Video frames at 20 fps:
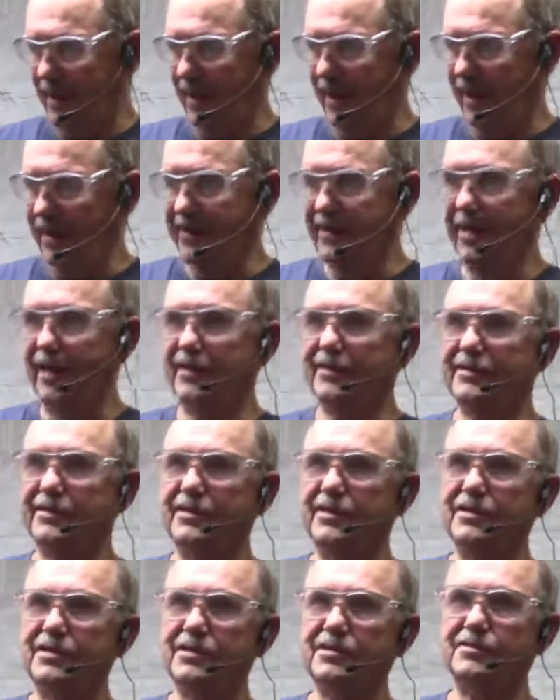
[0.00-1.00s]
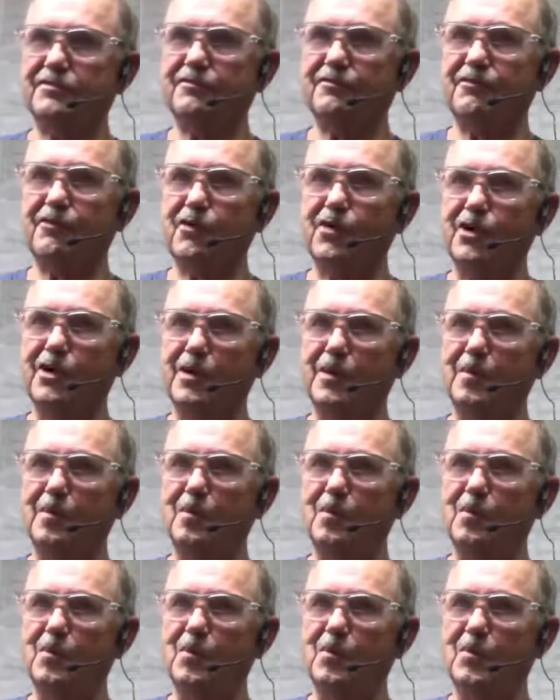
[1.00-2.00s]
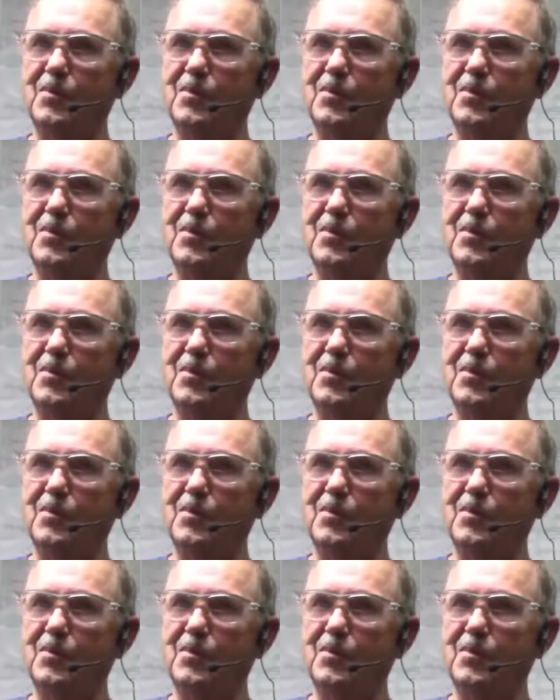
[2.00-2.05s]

I got this from